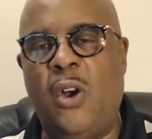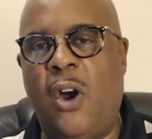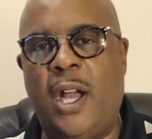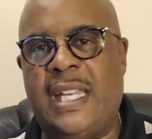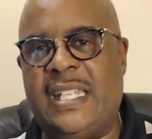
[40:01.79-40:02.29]

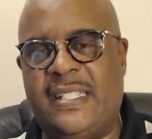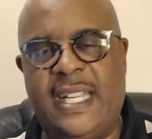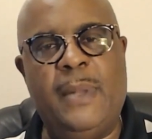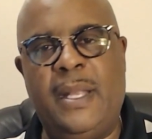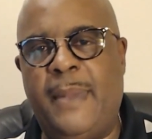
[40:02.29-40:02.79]
hard,
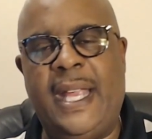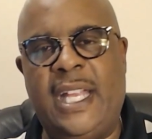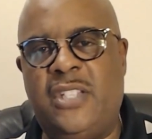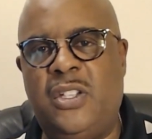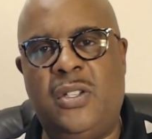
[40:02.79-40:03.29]
assembly may
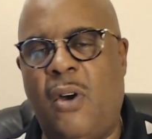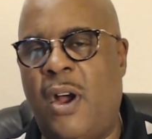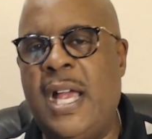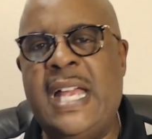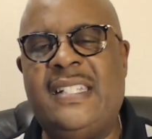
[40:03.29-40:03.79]
get you too hard,